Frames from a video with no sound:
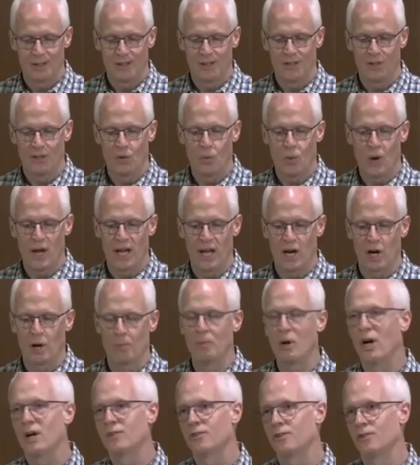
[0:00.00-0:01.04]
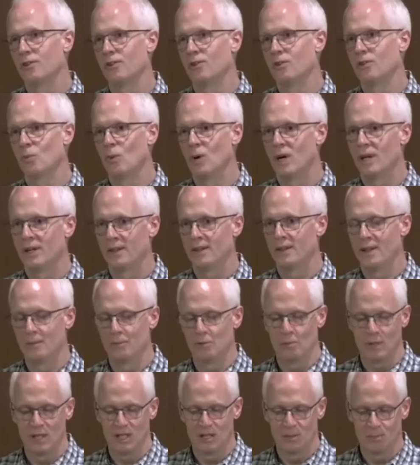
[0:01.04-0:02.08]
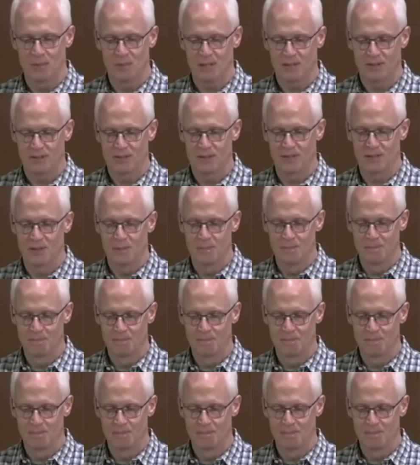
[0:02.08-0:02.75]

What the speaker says: in the way our bosses wanted them to be depicted.